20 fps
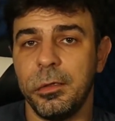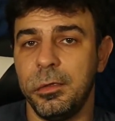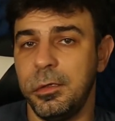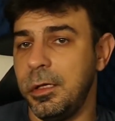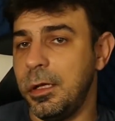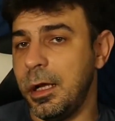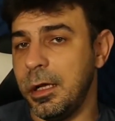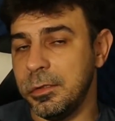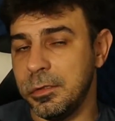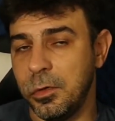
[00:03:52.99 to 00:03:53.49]

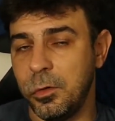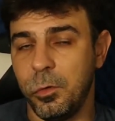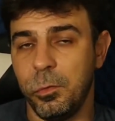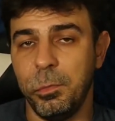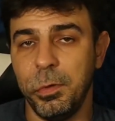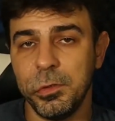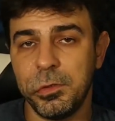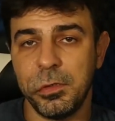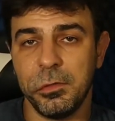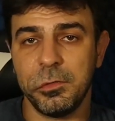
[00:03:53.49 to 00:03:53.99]
It has a whole
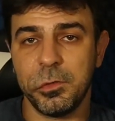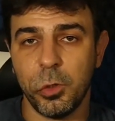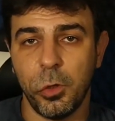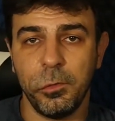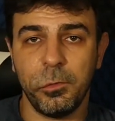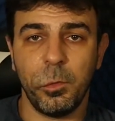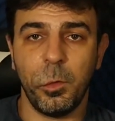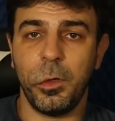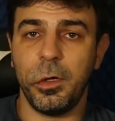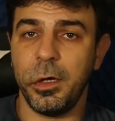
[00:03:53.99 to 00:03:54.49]
bunch of
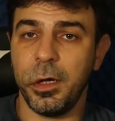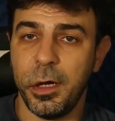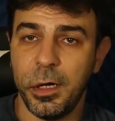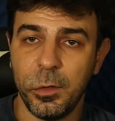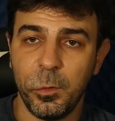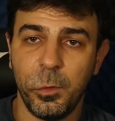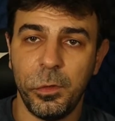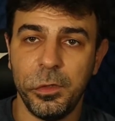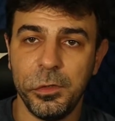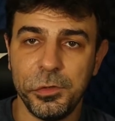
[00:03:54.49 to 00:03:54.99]
software and
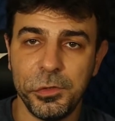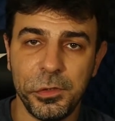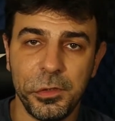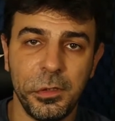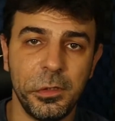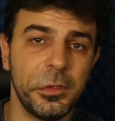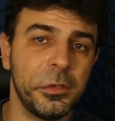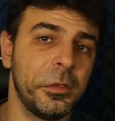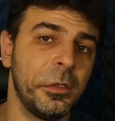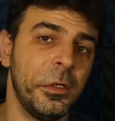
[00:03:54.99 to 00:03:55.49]
hardware
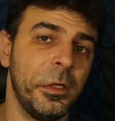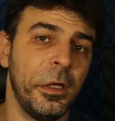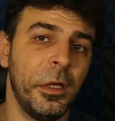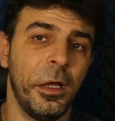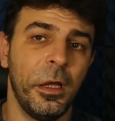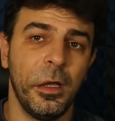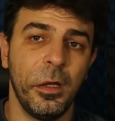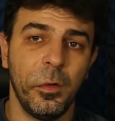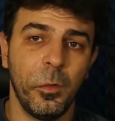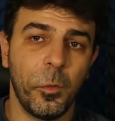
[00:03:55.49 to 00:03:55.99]
engineers
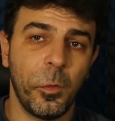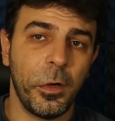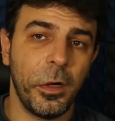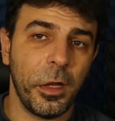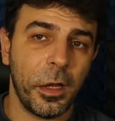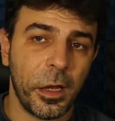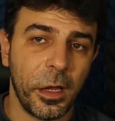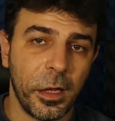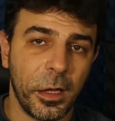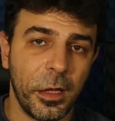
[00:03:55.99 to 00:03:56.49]
where they
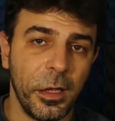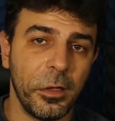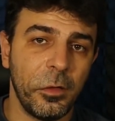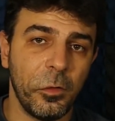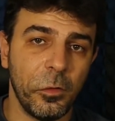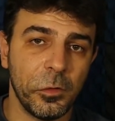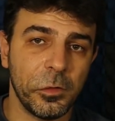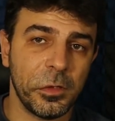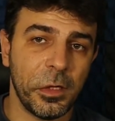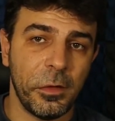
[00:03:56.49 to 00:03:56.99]
can get
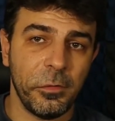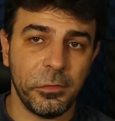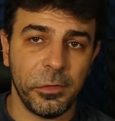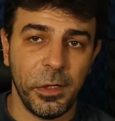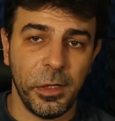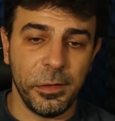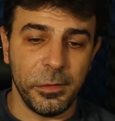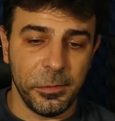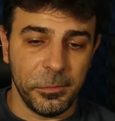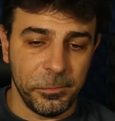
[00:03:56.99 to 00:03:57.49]
your stuff
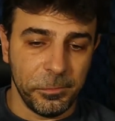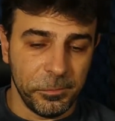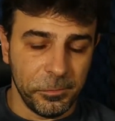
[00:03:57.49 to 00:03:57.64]
done.